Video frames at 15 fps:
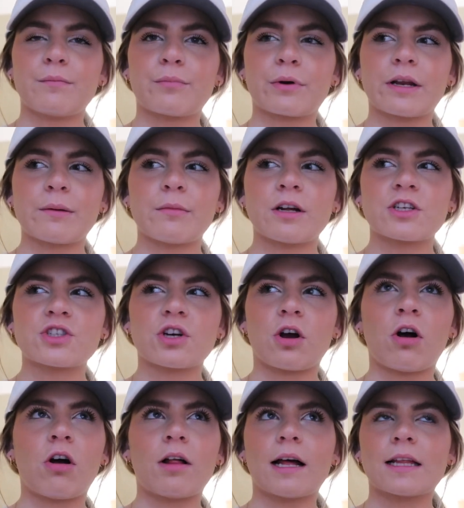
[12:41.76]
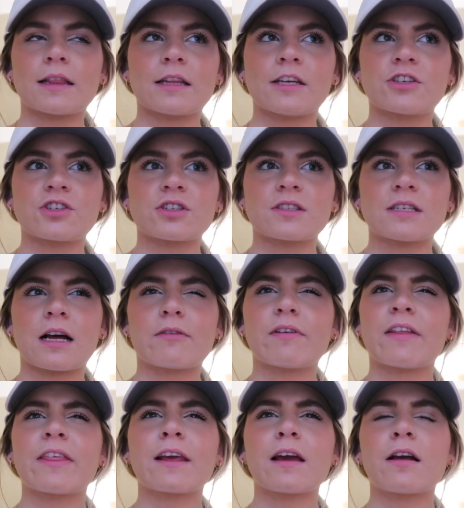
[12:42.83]
Pretty much all athleisure stuff.
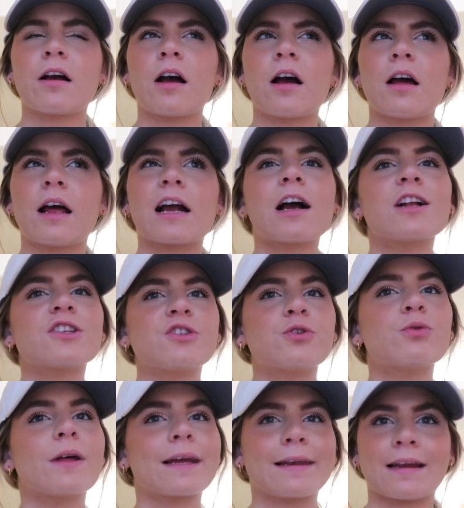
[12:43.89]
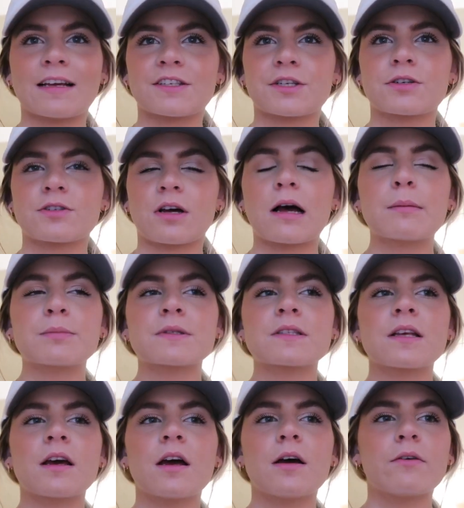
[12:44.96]
I think I got two like nicer tops
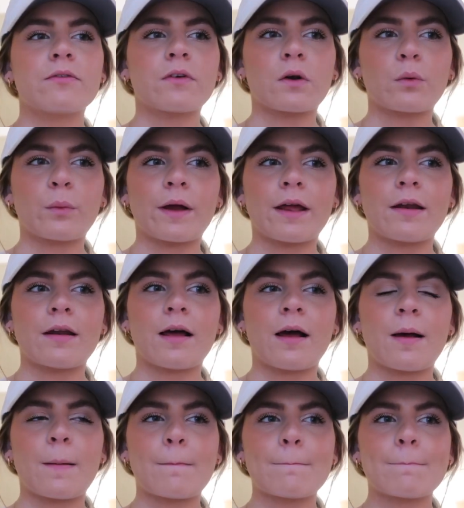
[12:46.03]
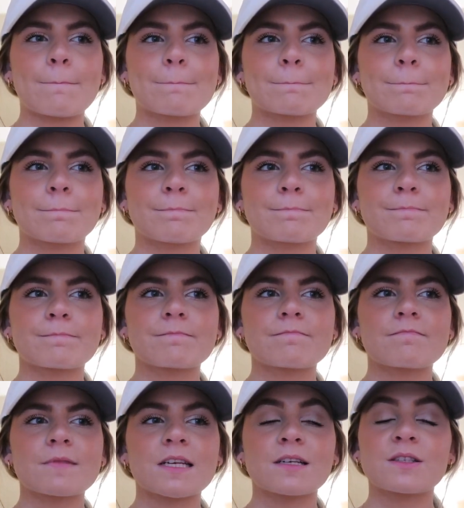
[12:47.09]
for when
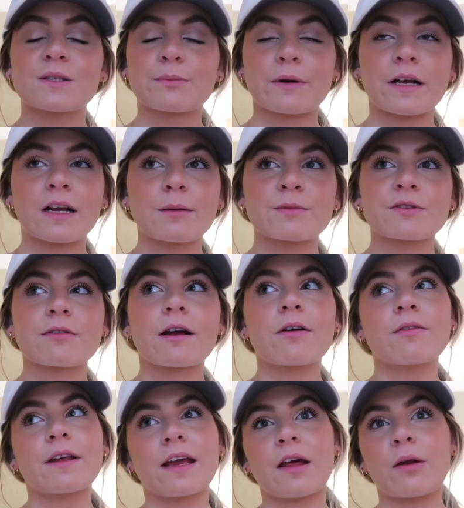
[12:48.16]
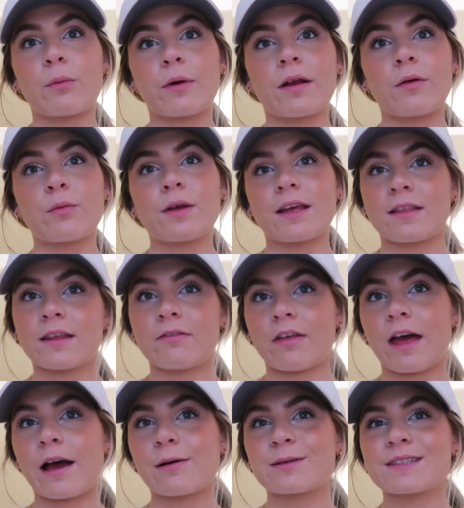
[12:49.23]
spring comes around and when we can leave the
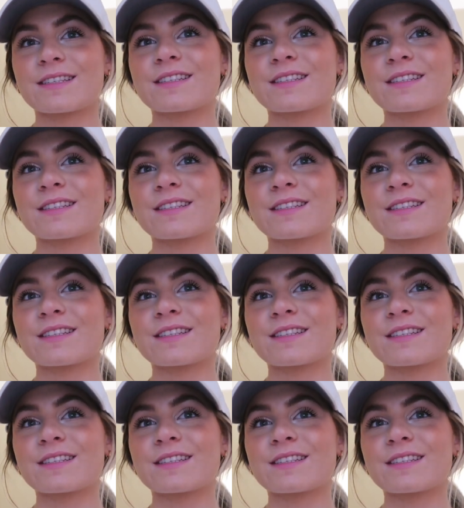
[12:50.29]
house.